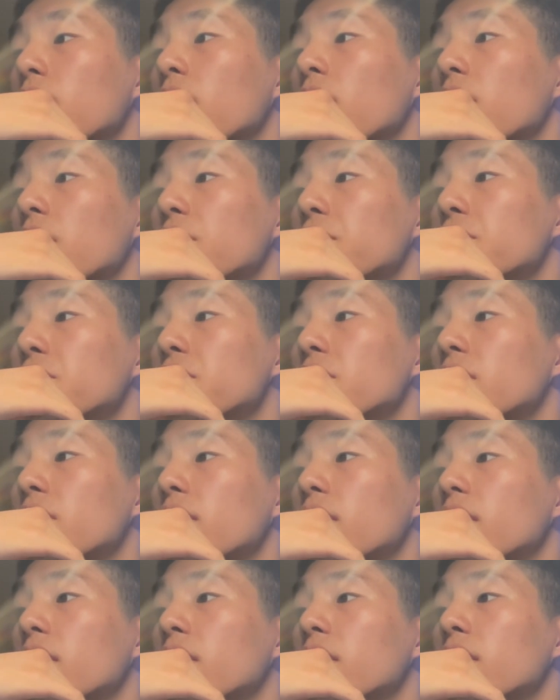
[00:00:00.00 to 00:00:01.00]
Hofstra
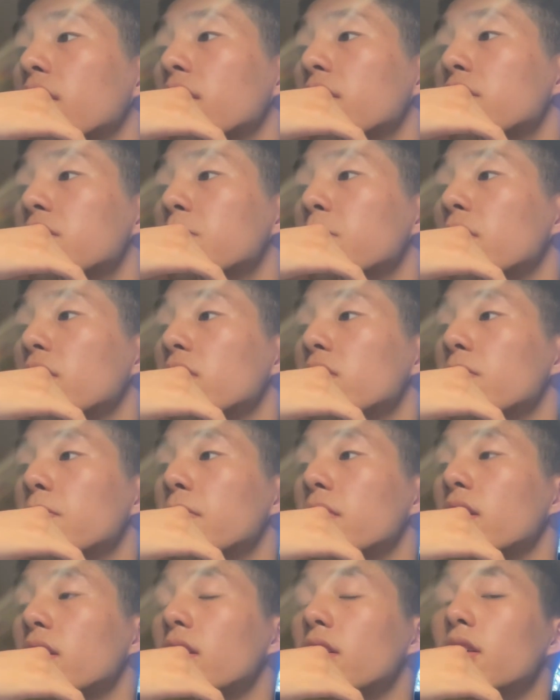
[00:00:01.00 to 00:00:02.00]
and its B S M
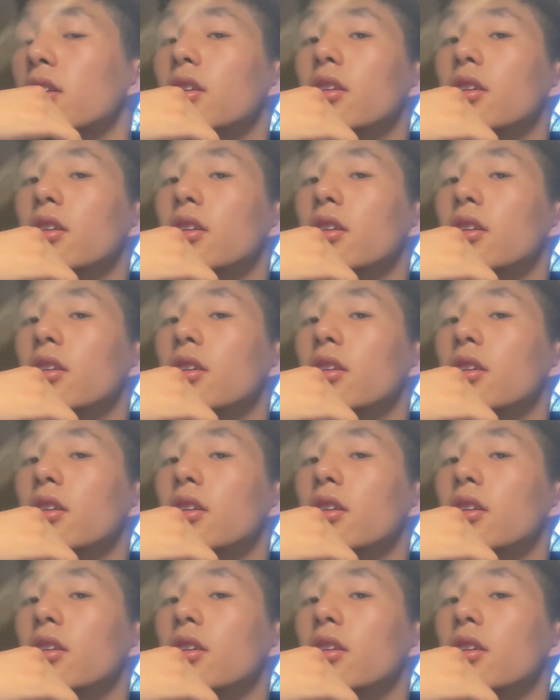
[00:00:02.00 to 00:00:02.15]
D,